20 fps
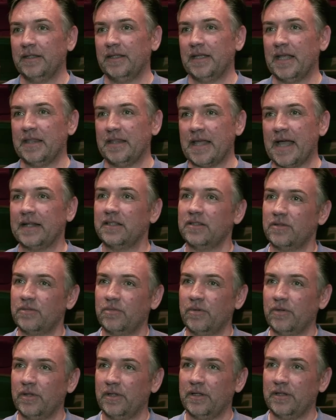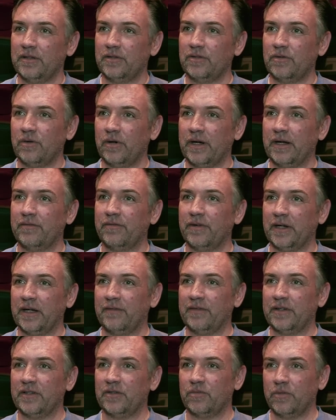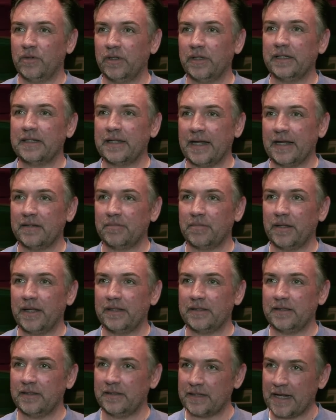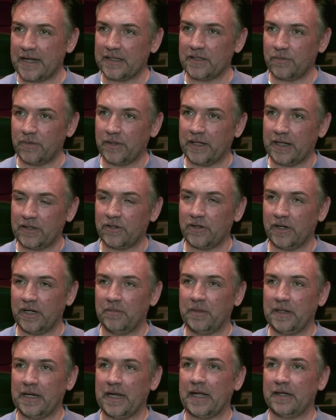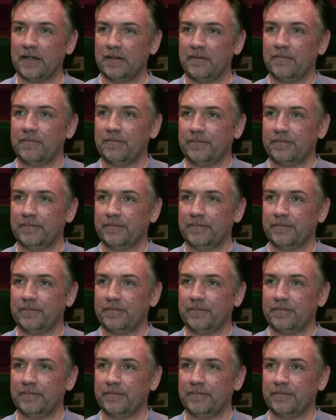And that's where the story of forgiveness really takes place, because that's where that journey began.